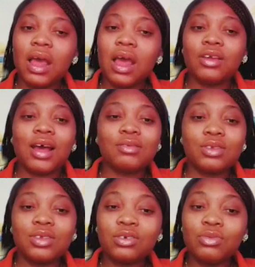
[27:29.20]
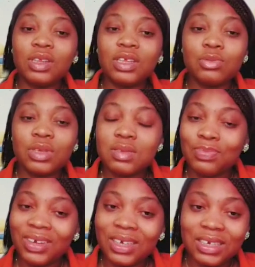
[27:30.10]
You have to deal with it with
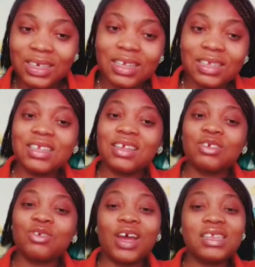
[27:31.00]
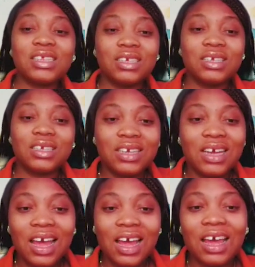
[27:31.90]
patience, strategy,
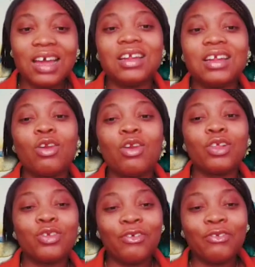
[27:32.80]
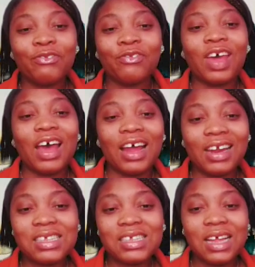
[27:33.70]
and a lot of
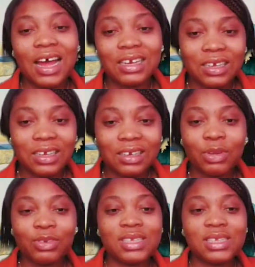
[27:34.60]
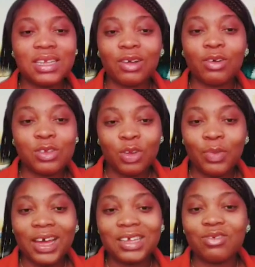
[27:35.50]
understanding, because the
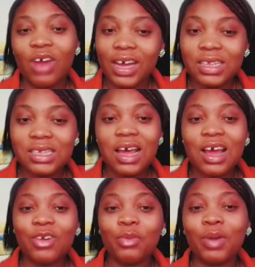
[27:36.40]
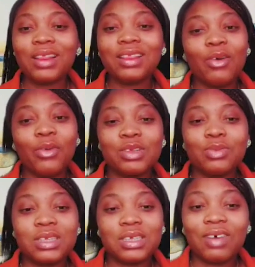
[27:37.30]
customer is right. No matter what,
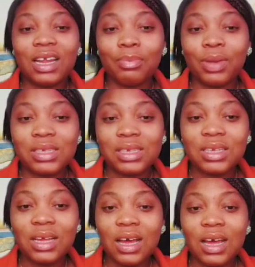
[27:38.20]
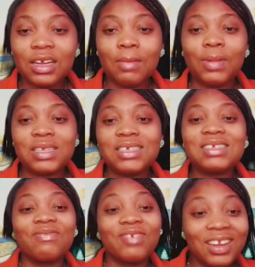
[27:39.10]
whatever the
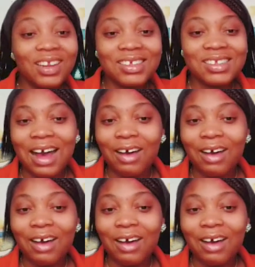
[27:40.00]
person's feelings are